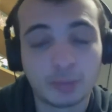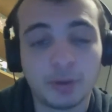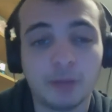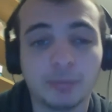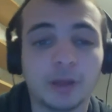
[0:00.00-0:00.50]
of
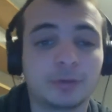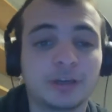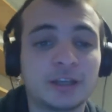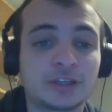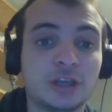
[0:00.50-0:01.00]
Bomb
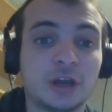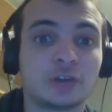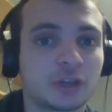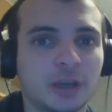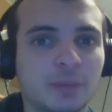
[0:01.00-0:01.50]
Lobber. It's the
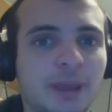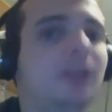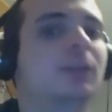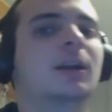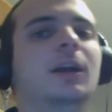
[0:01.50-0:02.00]
Argent
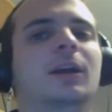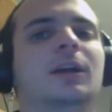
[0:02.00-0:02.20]
Commander.